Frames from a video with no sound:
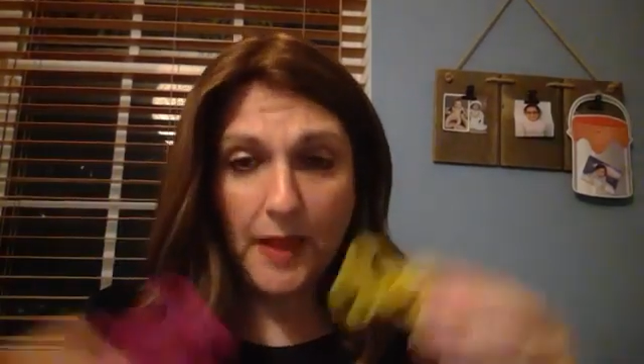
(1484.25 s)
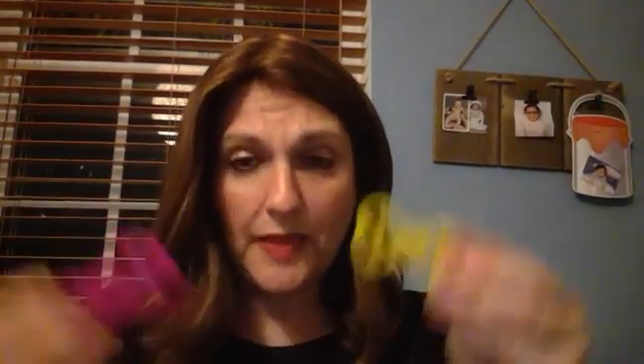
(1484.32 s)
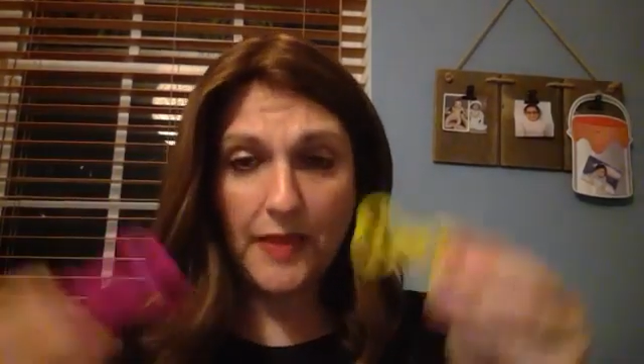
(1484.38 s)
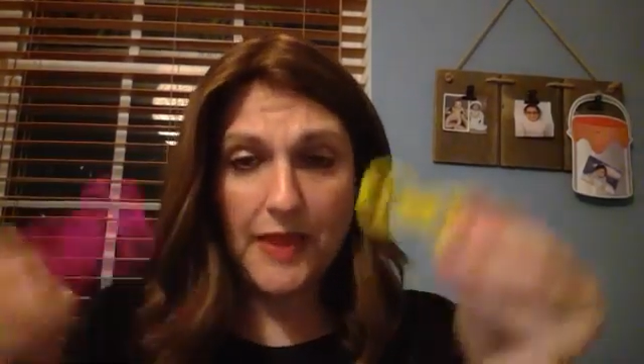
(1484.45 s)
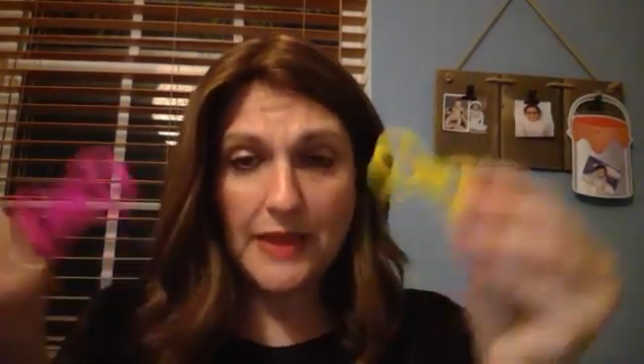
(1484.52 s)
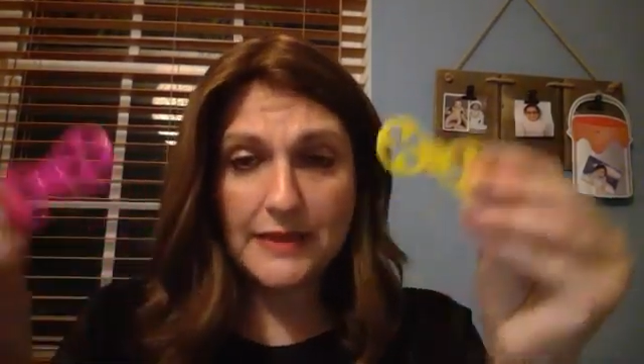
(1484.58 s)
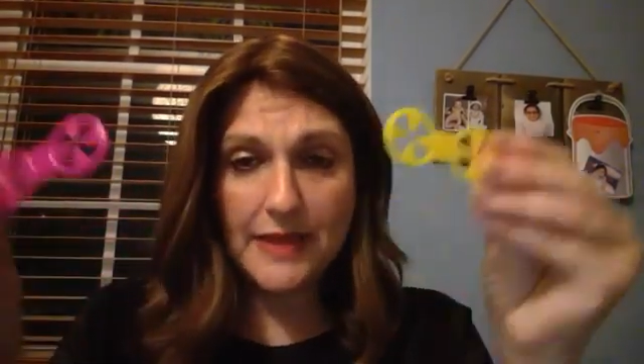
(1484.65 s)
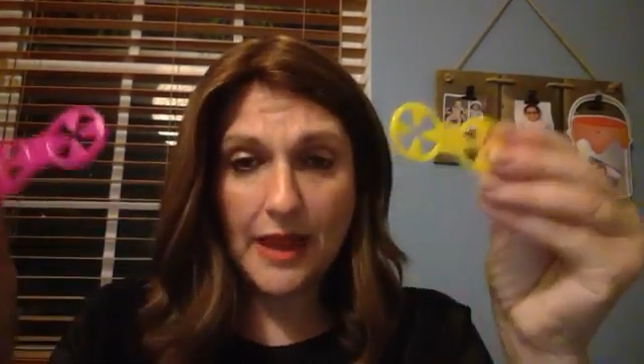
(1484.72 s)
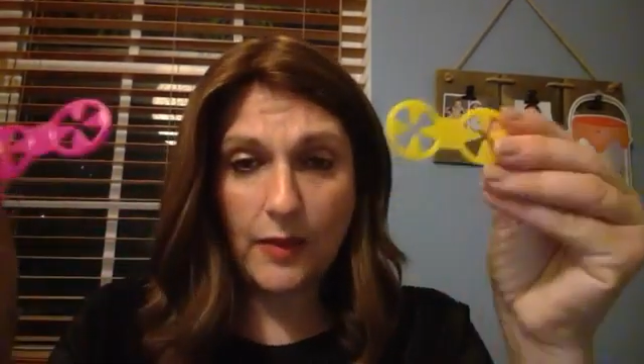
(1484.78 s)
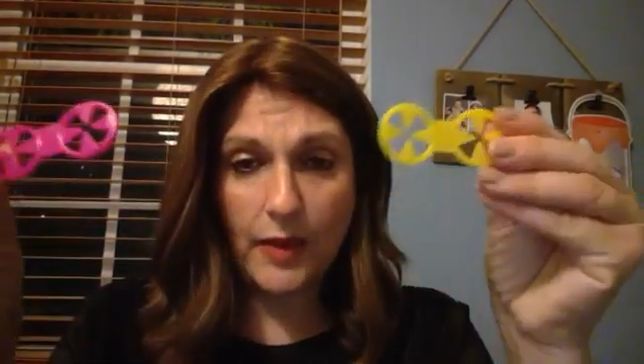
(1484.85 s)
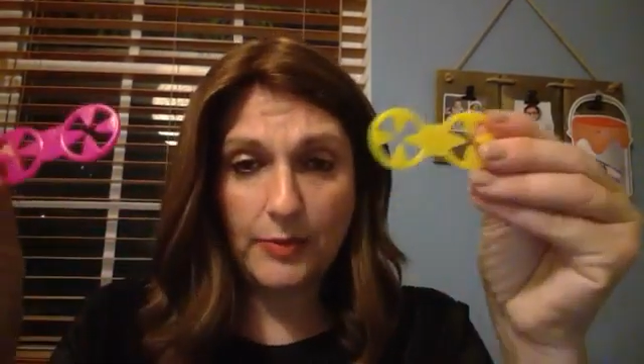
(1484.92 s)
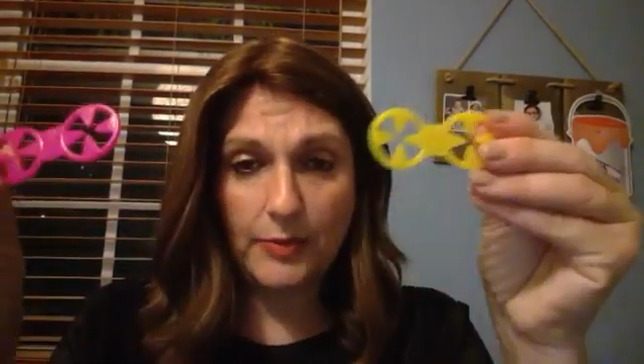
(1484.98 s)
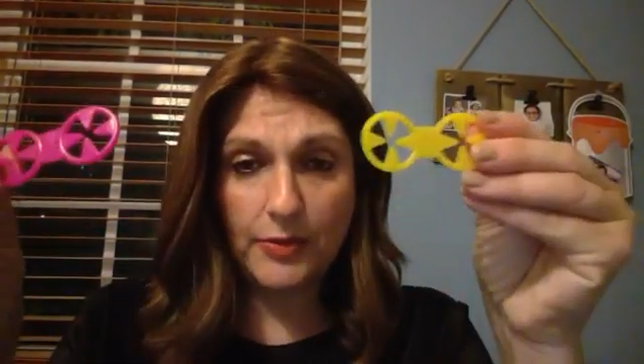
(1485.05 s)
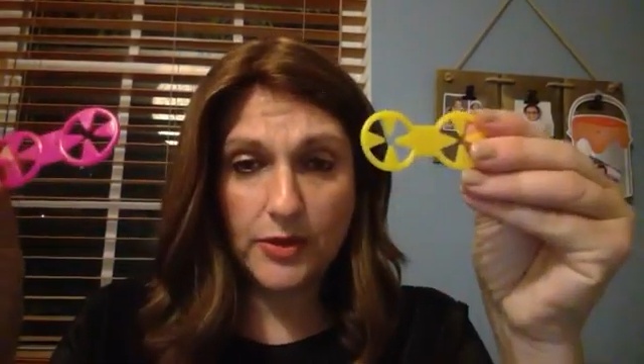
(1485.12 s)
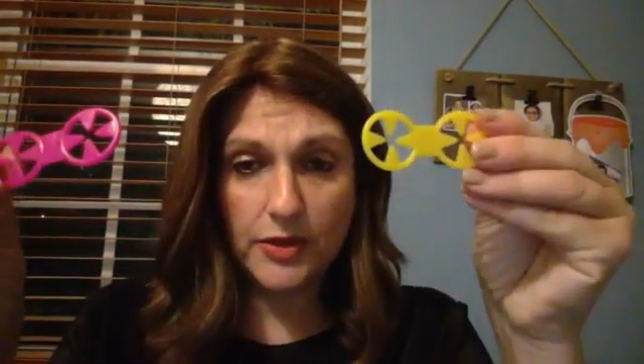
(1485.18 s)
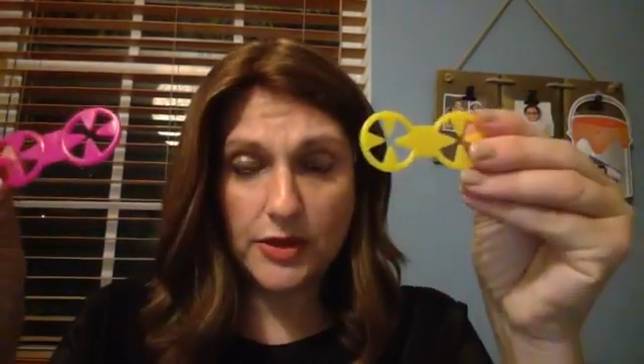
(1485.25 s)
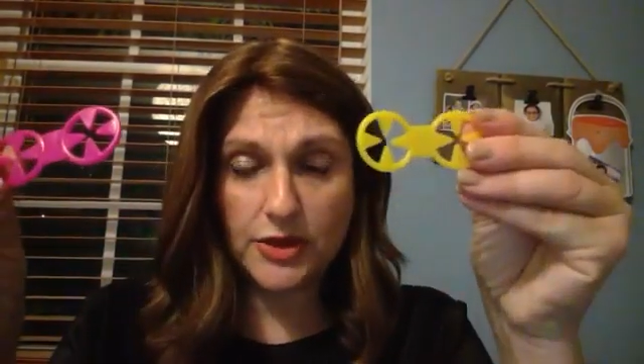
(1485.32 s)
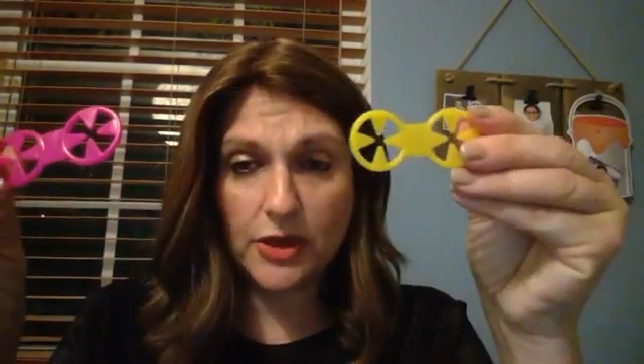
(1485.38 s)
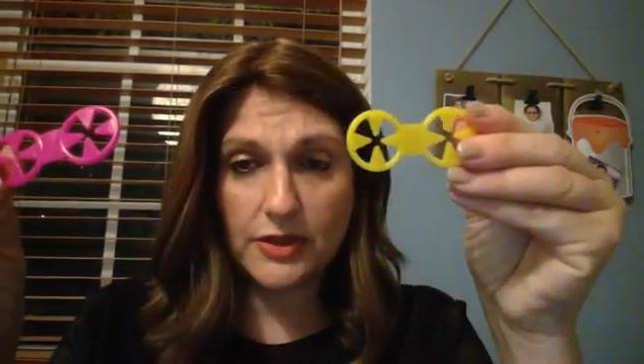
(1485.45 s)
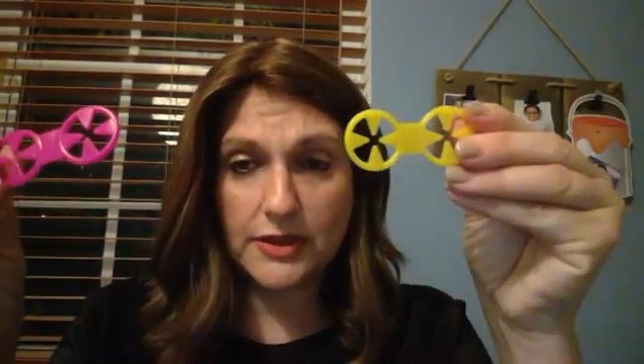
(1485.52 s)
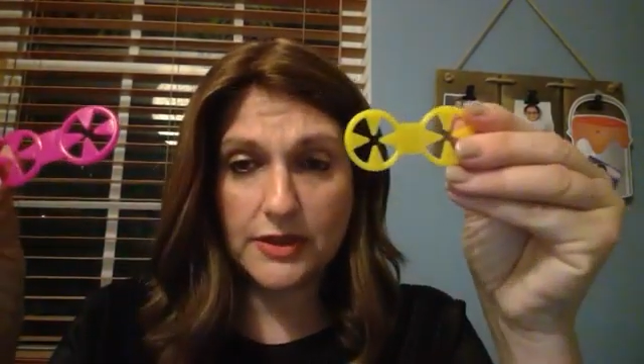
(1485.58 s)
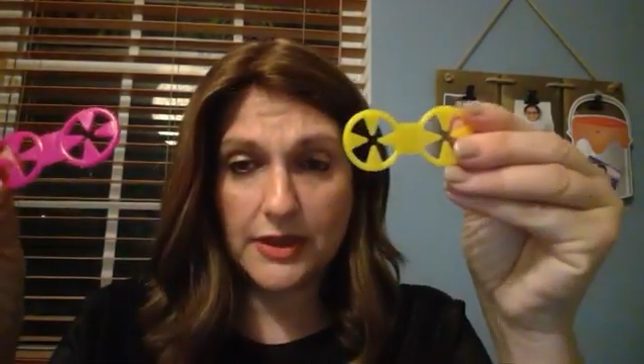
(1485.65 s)
And that's how I put the
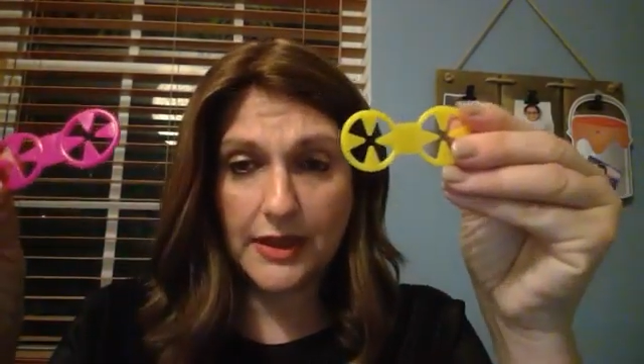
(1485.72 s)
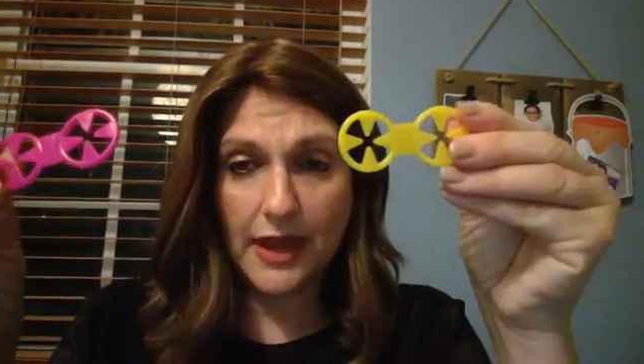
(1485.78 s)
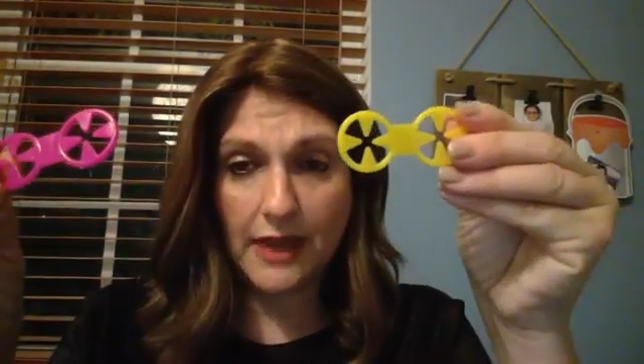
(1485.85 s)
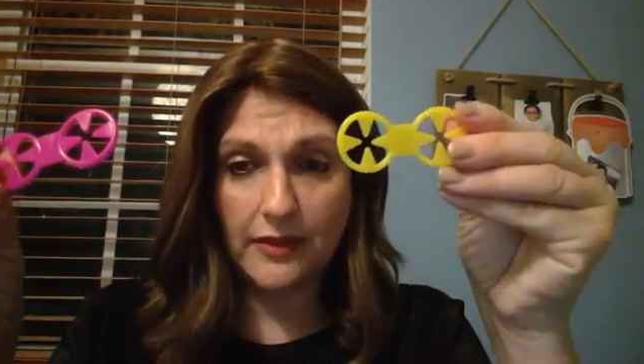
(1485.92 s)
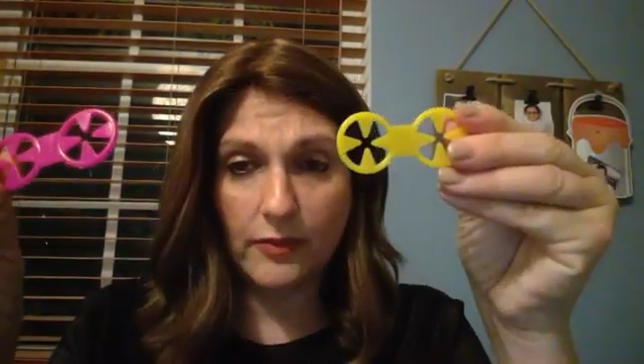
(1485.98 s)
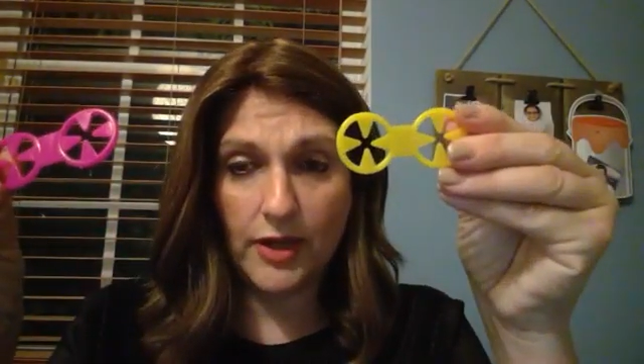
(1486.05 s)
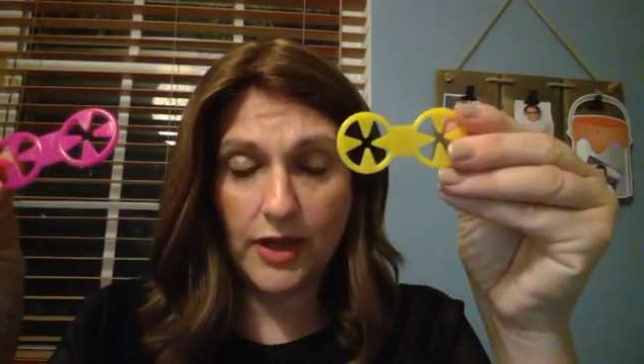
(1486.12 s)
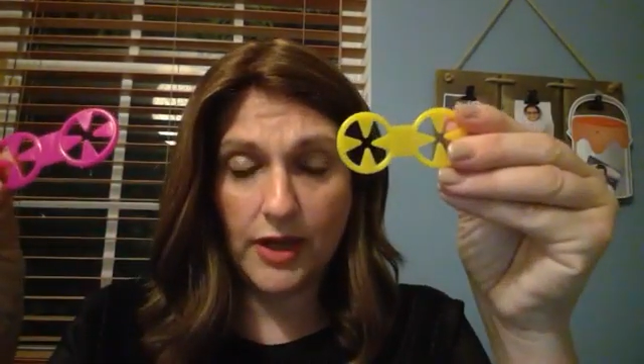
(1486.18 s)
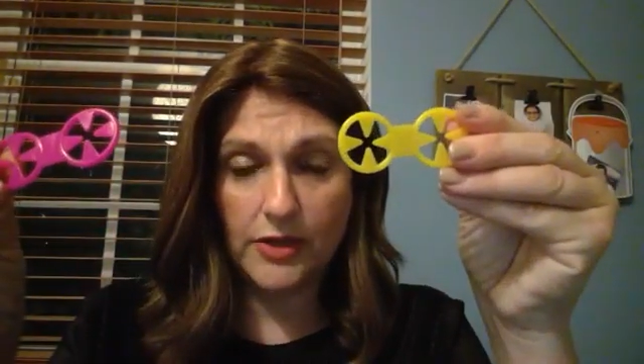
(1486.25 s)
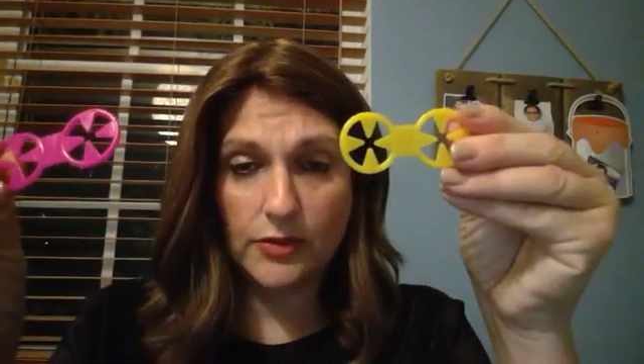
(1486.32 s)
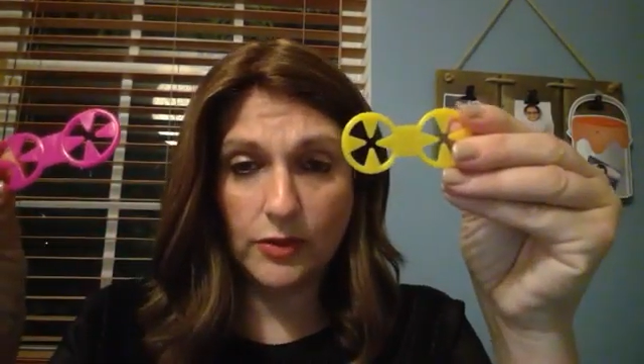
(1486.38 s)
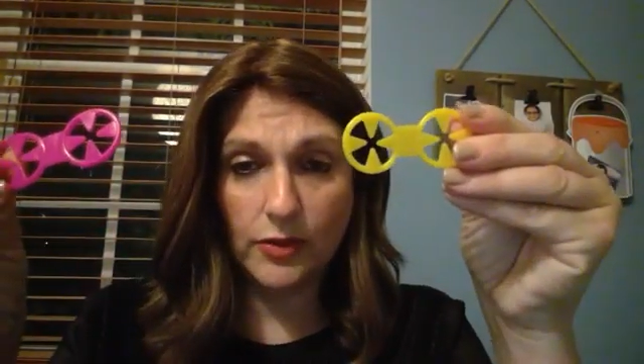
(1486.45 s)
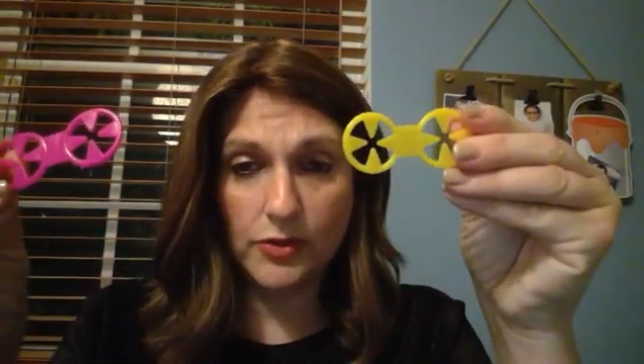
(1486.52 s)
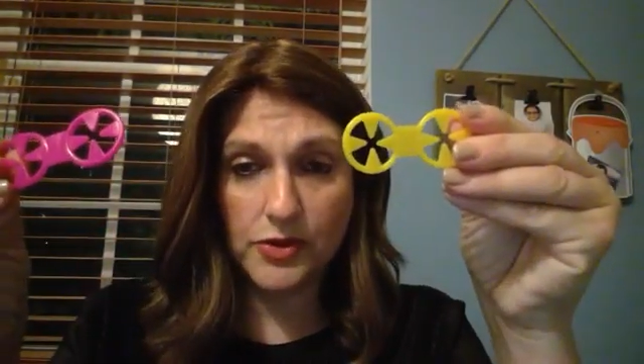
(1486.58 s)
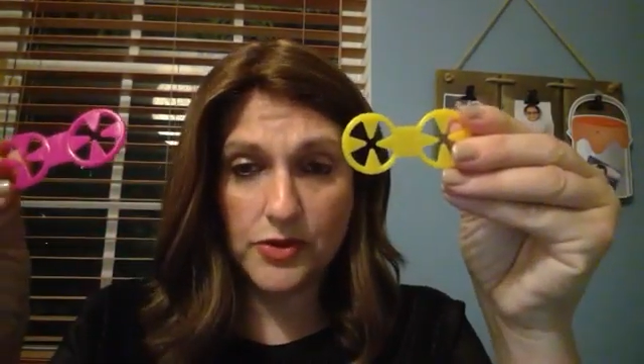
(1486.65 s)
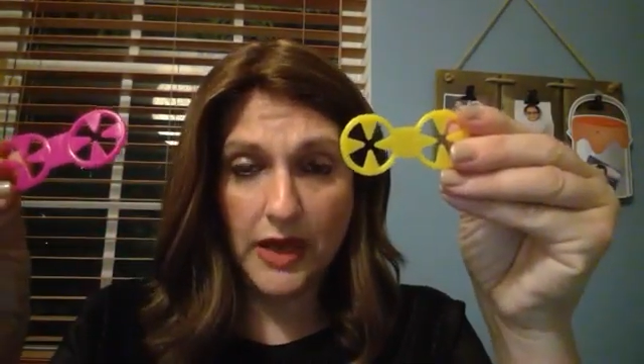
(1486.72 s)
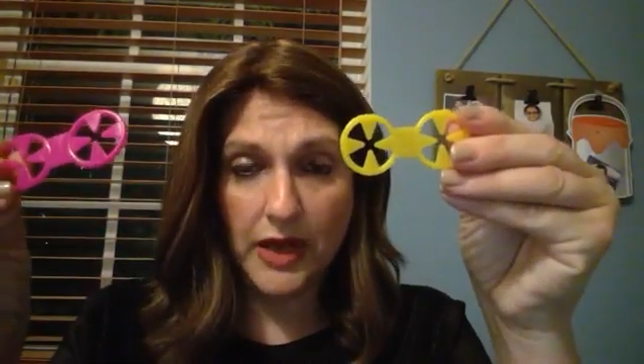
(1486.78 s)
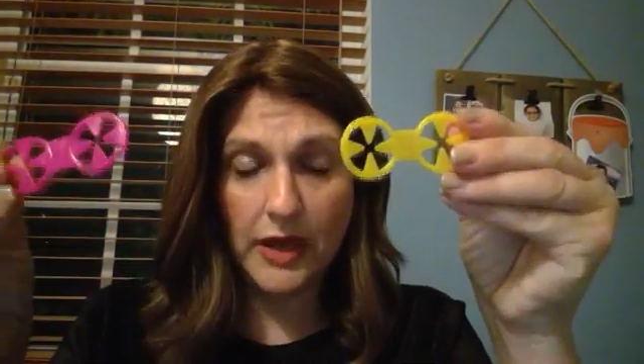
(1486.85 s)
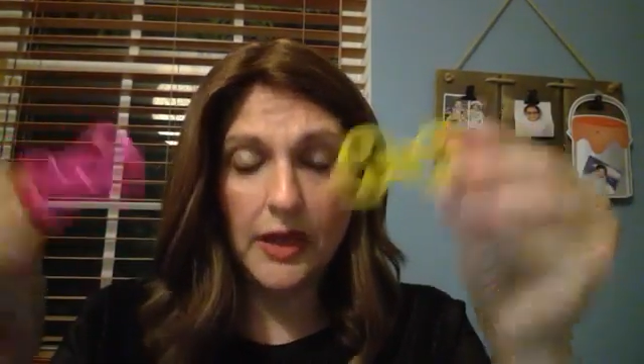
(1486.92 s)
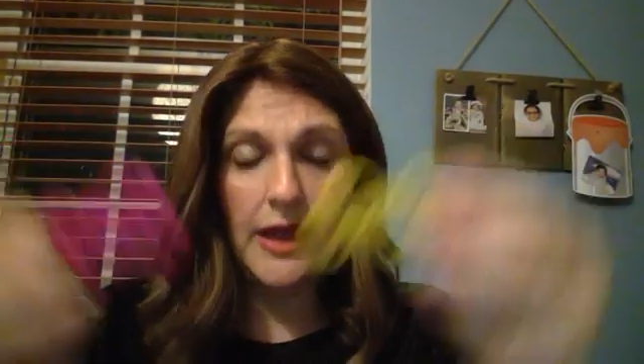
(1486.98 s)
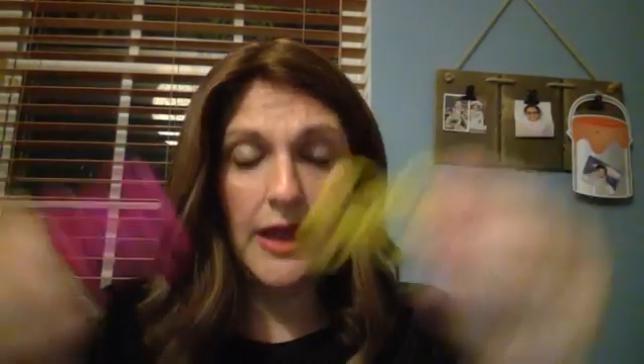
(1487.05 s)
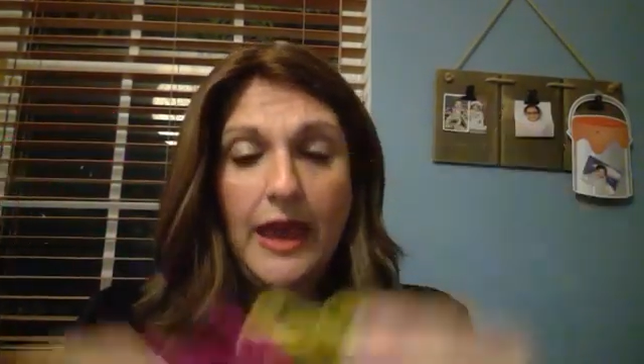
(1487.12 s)
socks together when I do
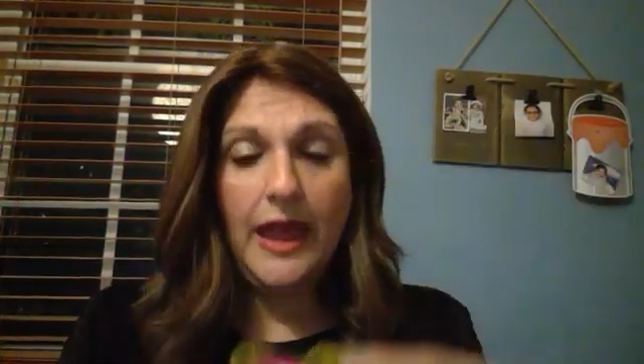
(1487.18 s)
laundry.